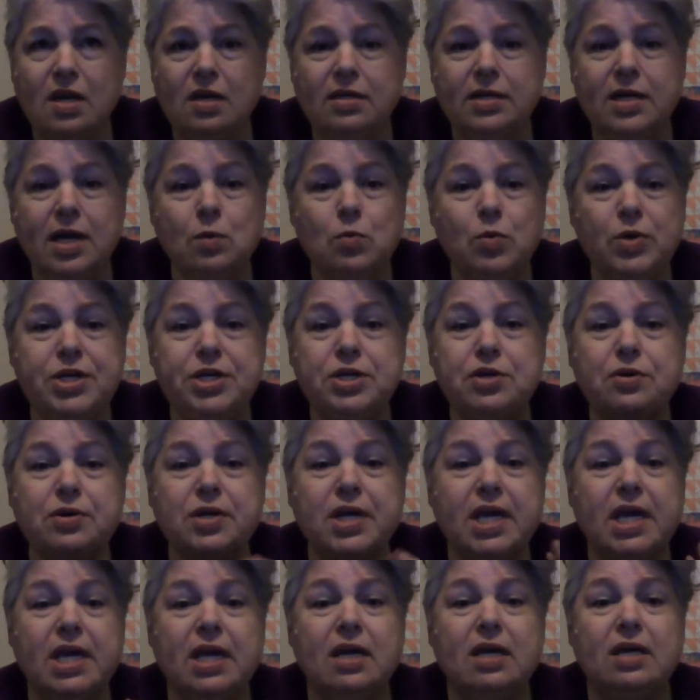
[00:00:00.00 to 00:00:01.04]
Now, when you're
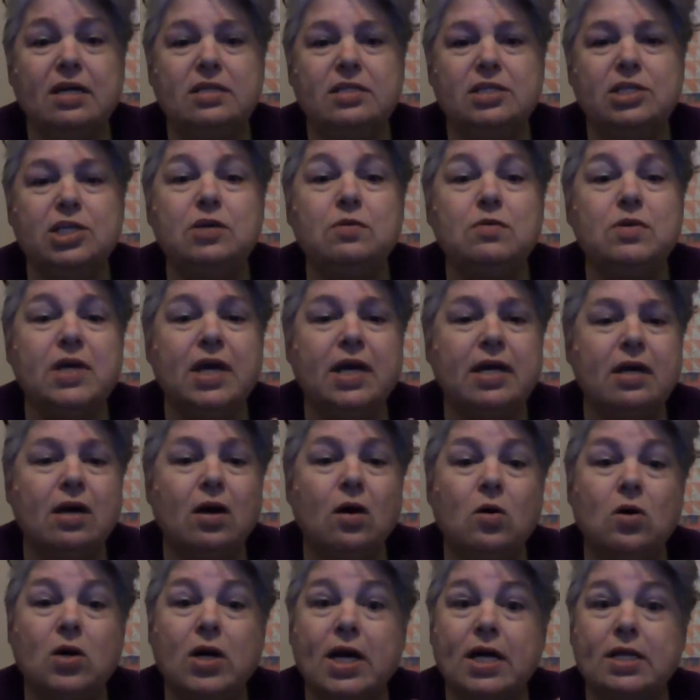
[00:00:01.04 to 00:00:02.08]
kids, you take
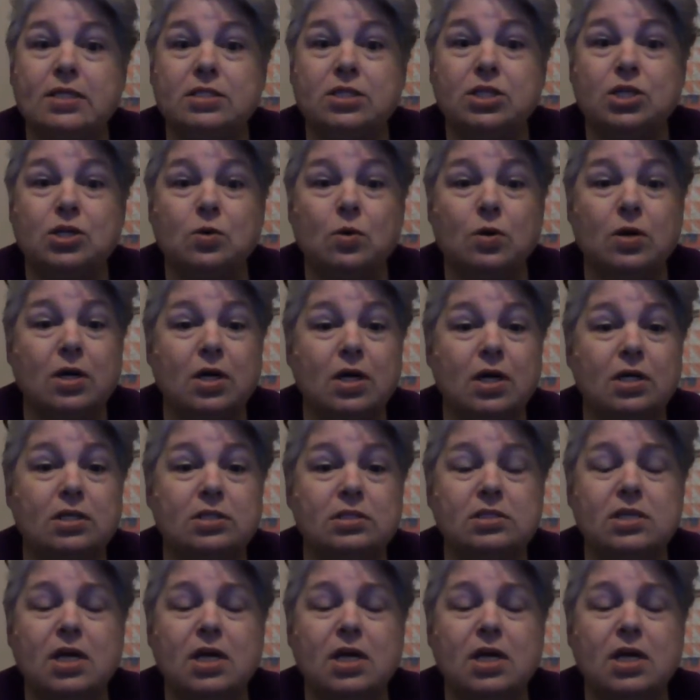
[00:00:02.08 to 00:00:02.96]
all kinds of shortcuts,